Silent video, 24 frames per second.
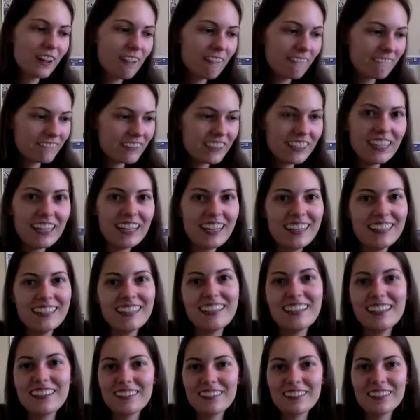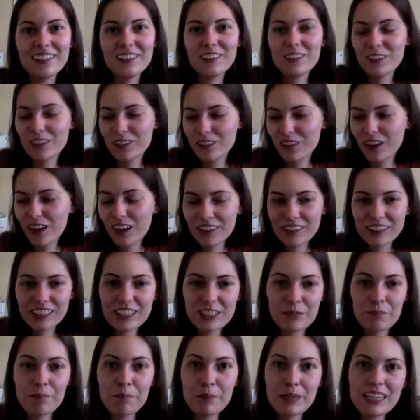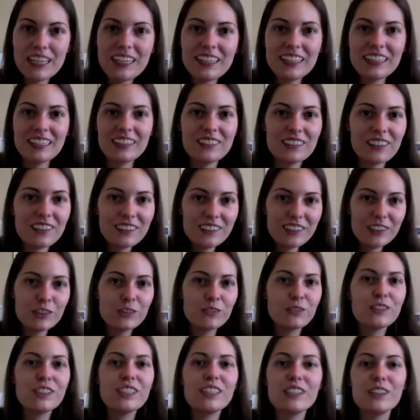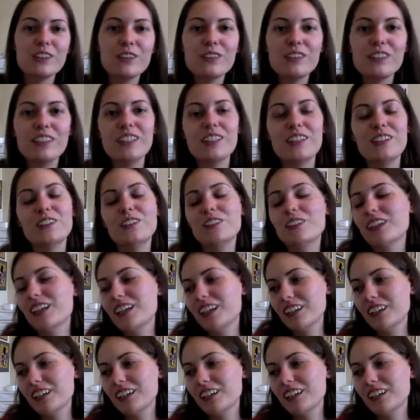We got, you know, all these meetings, all these reunions.